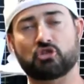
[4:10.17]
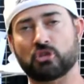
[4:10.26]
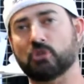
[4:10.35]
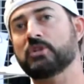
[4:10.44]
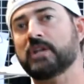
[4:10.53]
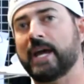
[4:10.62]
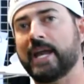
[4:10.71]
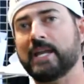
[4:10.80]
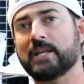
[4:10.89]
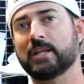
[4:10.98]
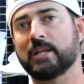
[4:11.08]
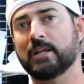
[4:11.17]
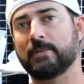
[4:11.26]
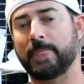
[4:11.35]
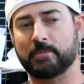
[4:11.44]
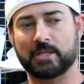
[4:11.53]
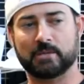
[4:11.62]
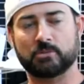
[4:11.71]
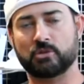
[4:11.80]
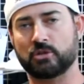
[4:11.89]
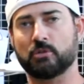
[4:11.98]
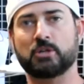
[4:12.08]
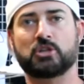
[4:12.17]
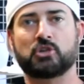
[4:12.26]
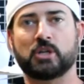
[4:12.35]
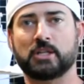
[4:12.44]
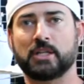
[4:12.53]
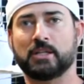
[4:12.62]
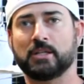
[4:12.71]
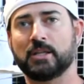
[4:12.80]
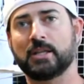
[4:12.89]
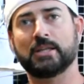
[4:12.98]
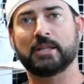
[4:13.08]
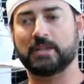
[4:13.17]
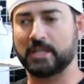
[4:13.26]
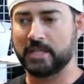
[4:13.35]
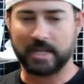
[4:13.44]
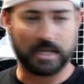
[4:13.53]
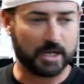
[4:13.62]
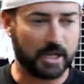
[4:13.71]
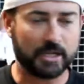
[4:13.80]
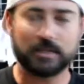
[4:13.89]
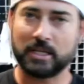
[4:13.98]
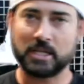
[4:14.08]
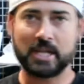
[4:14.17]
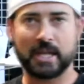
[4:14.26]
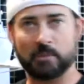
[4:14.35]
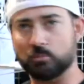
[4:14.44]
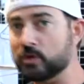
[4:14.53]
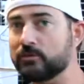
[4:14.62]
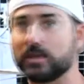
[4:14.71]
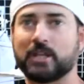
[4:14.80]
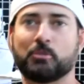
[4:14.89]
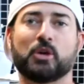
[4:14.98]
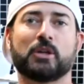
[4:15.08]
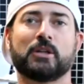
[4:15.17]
It's so tight, they become so restricting that they can't move anymore.